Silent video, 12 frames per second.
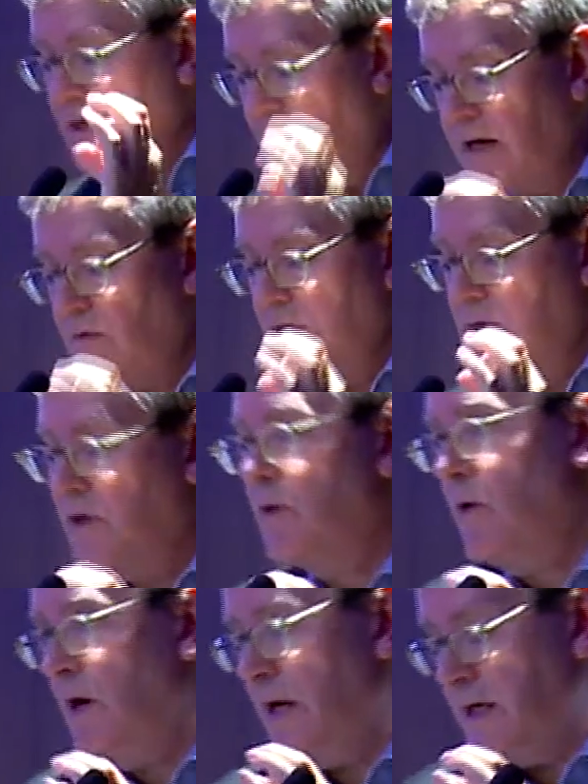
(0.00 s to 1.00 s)
likewise
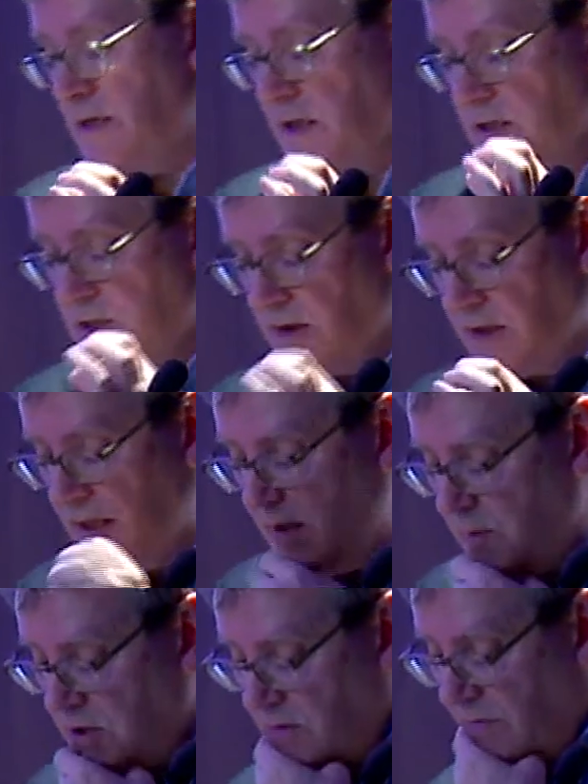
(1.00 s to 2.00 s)
requires a certain
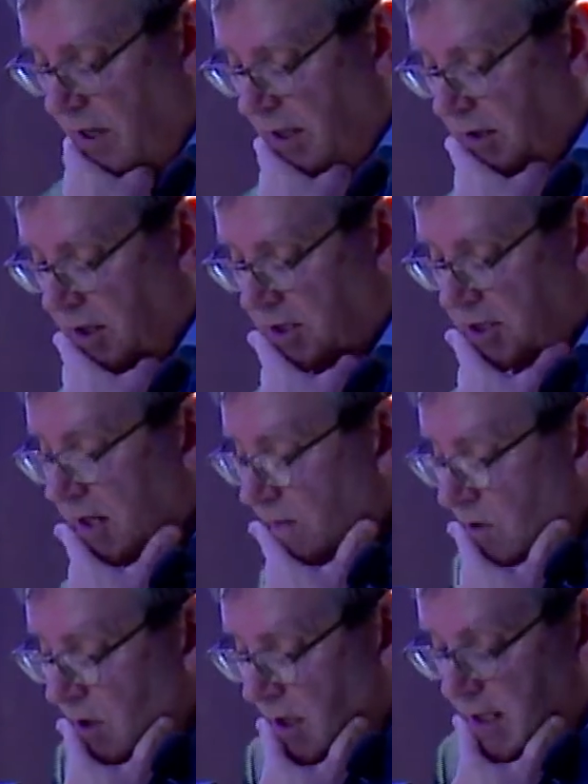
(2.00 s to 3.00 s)
image of architecture,
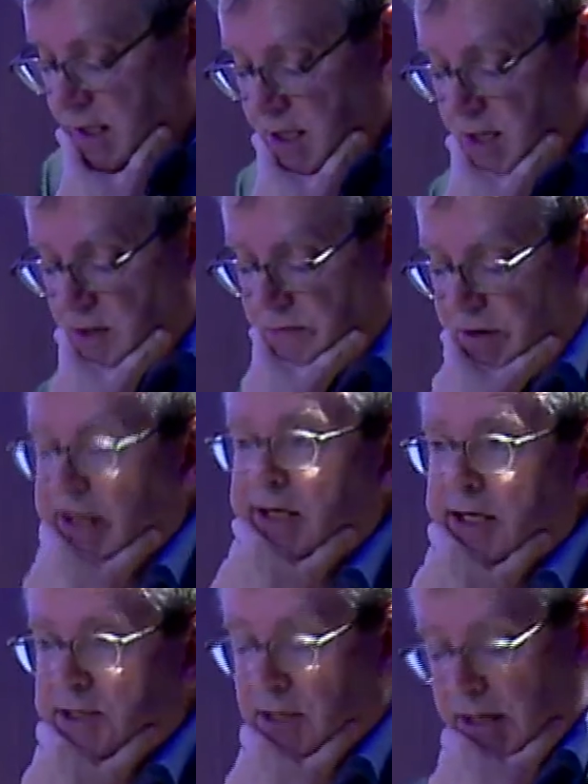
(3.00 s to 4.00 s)
even the idea of
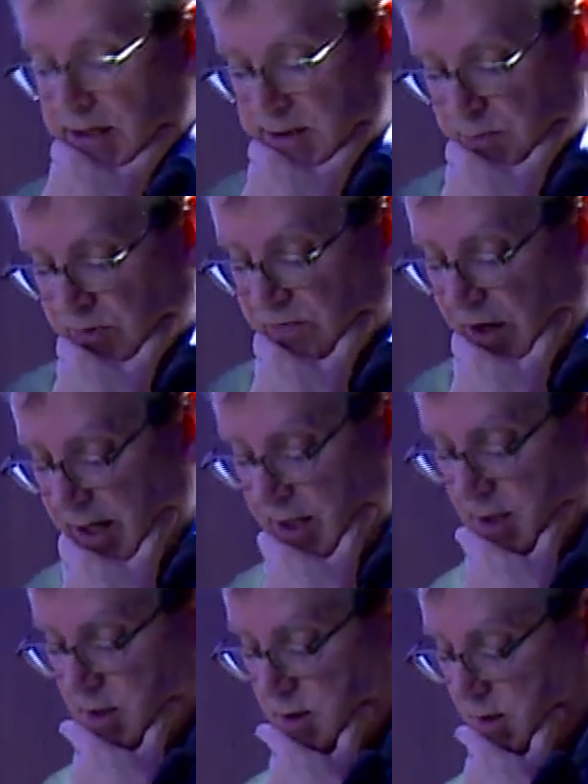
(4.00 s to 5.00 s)
architecture as
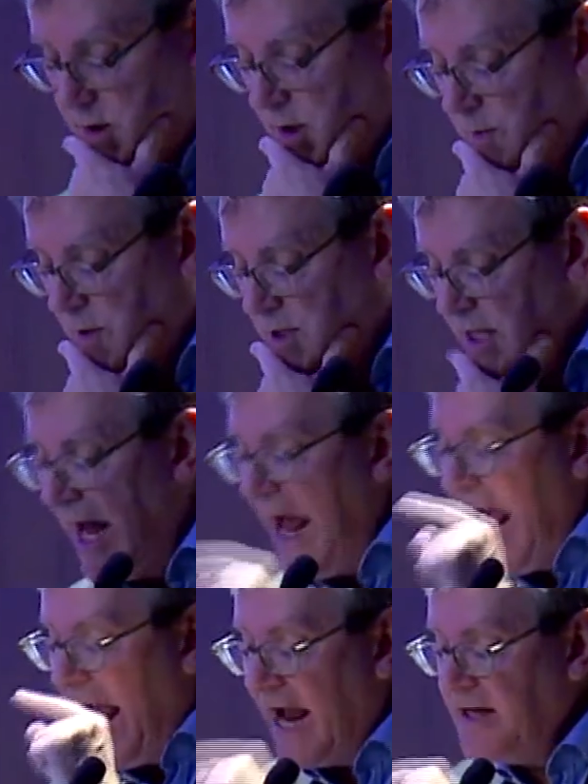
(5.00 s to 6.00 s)
providing a certain image.
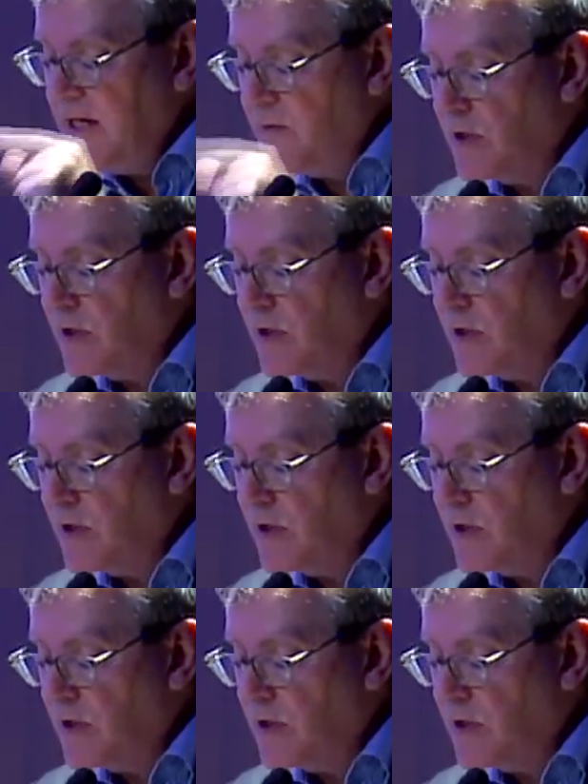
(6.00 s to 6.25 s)
And